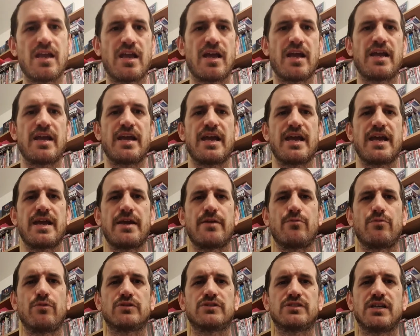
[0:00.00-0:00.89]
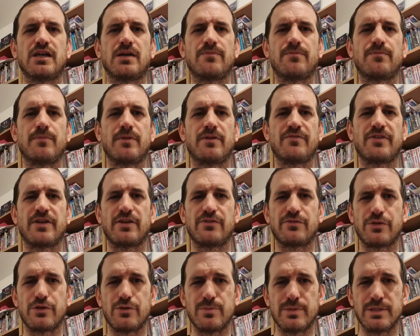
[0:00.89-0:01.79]
Hey, what's up, my
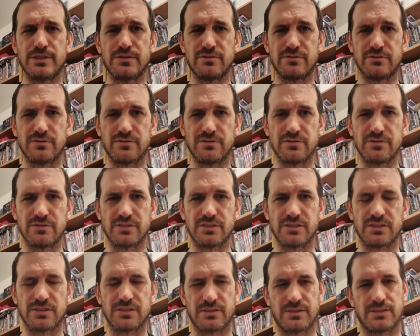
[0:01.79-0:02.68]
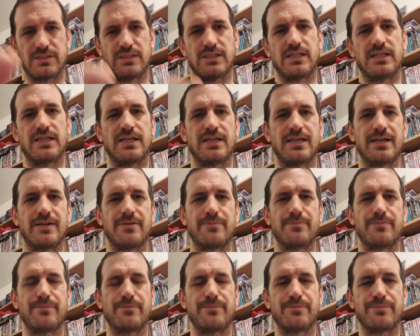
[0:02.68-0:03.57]
fellow humans?
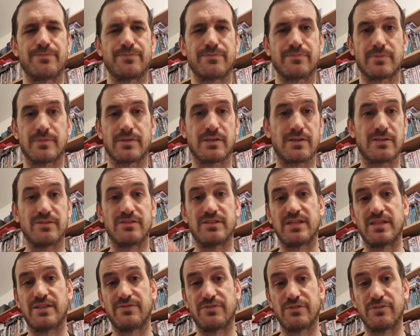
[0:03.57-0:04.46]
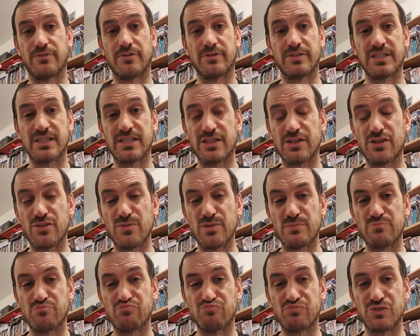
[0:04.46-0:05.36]
Um, indeed, if you are indeed a
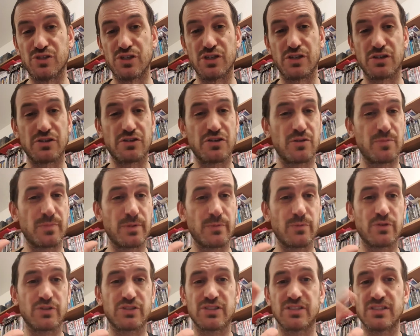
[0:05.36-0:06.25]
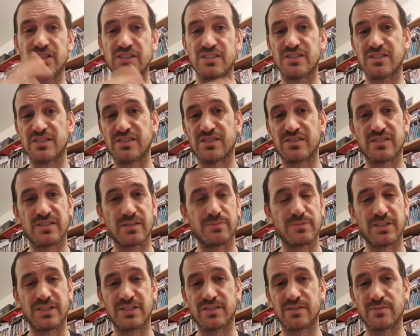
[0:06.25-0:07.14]
human, you could be watching this in
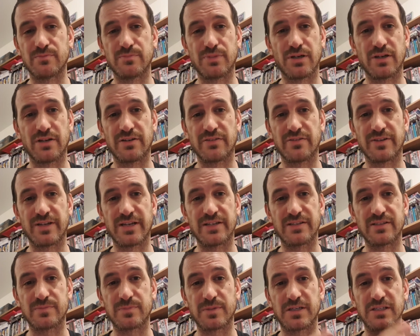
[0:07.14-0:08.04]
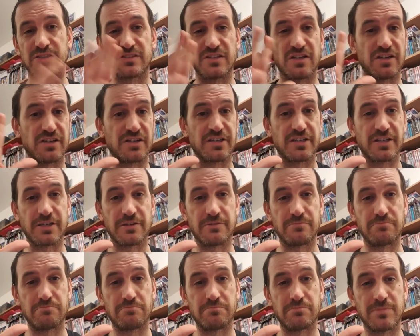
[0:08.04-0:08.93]
some distant part of outer space. I don't
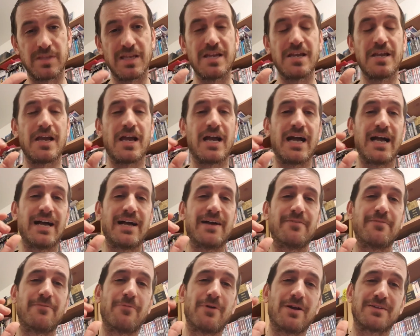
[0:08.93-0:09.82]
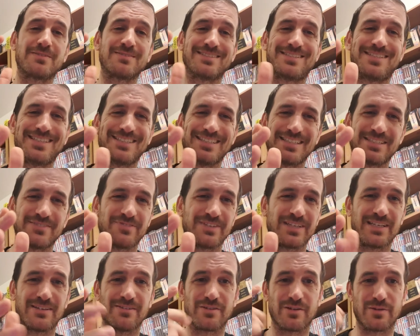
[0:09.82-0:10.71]
know. Um, welcome to this
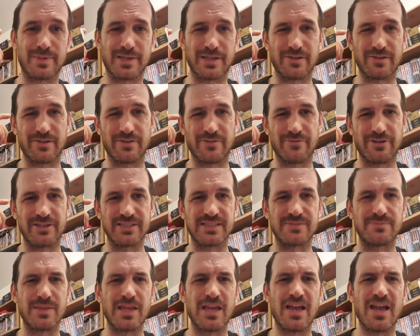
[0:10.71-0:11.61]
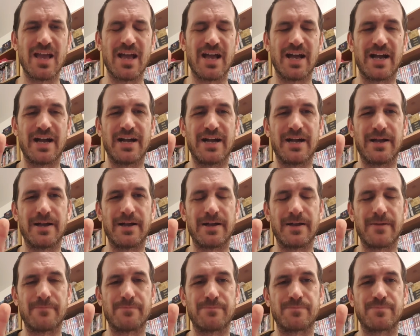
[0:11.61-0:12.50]
video. I'm going to be crazy.
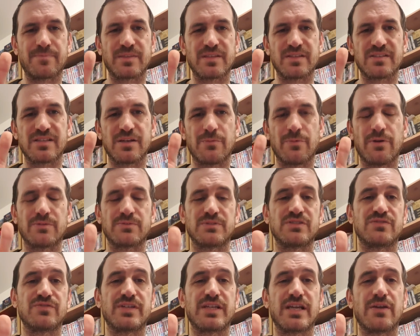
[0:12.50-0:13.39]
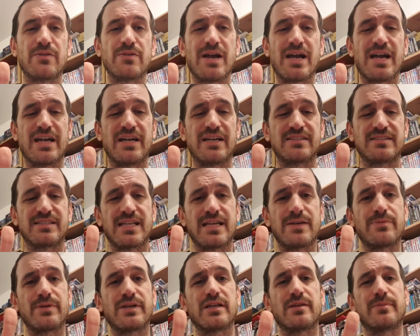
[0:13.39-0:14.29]
Um, so welcome to this video. Uh,
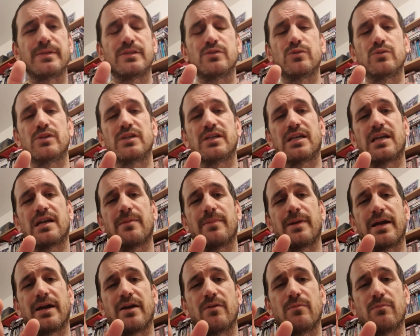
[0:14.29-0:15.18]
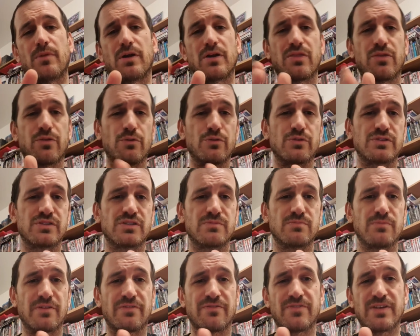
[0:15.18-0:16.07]
today we're going to be talking about my
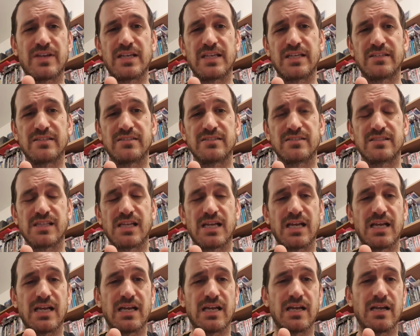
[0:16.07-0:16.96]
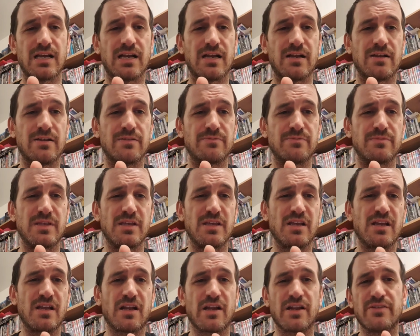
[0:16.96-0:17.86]
thoughts, my feelings, kind
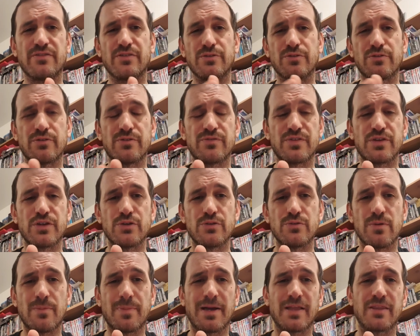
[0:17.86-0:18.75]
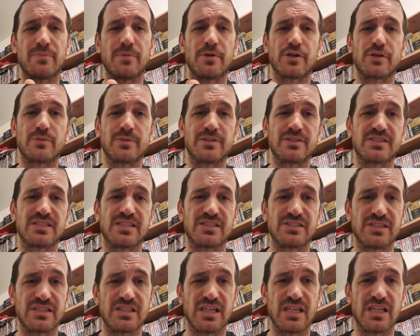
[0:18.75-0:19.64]
of a review about the Pokemon
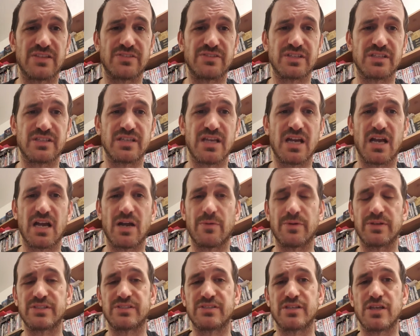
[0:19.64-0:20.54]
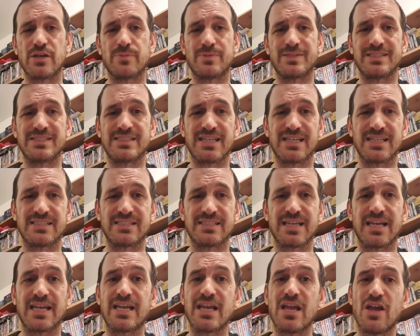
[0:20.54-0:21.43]
Centre in London. I went to the opening day
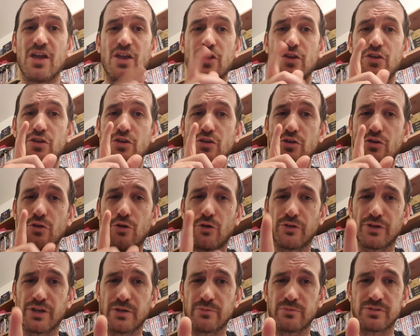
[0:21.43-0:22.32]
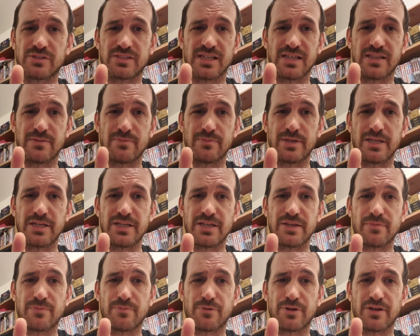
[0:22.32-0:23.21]
today, not I would say the
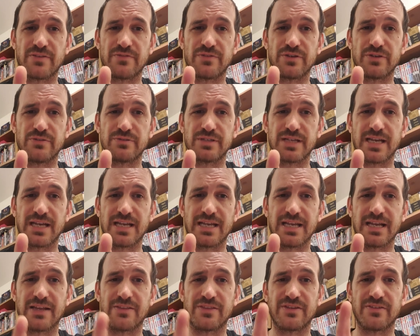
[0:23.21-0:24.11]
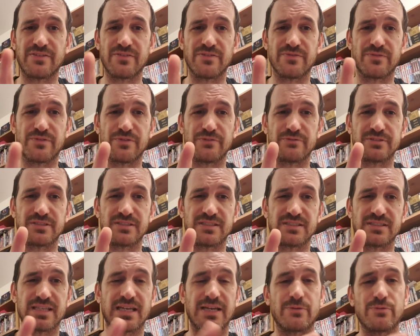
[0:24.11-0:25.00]
media preview day and the
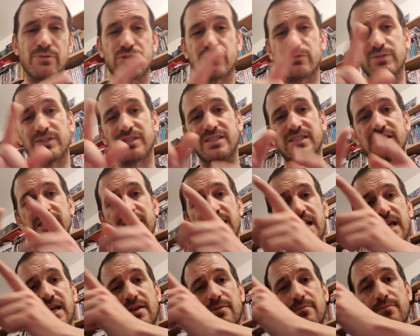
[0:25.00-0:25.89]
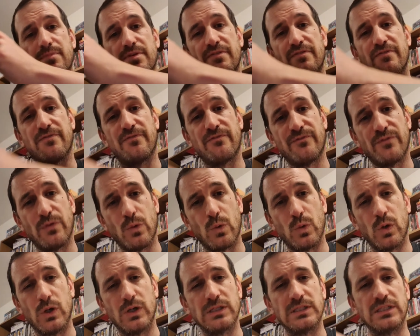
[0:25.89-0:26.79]
influencers day, which was the day
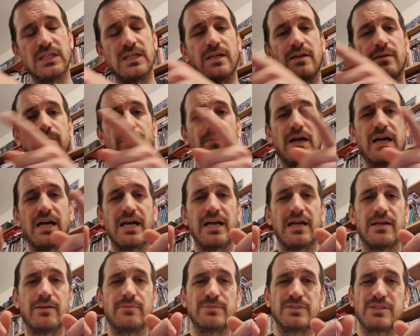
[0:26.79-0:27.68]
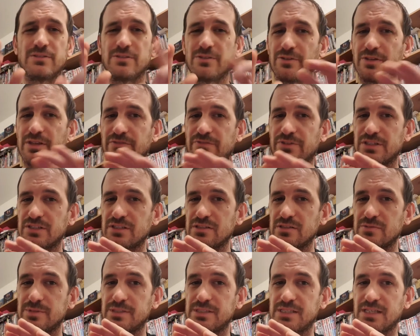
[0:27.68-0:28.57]
before um, so not the
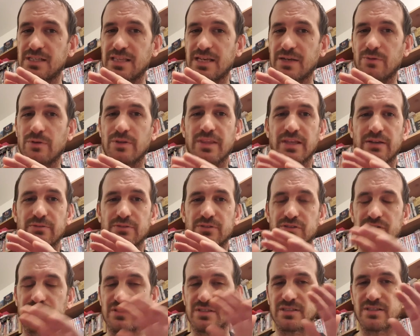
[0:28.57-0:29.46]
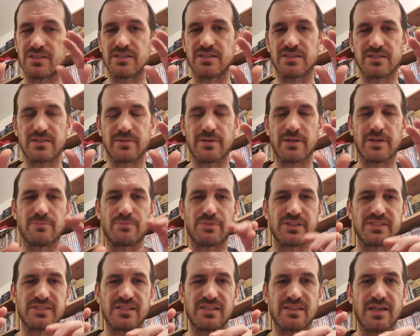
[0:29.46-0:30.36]
official opening day that one. That was just uh, a
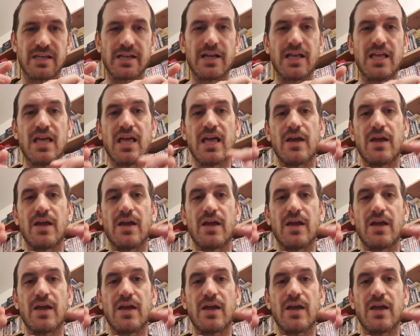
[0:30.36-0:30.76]
pressy thing.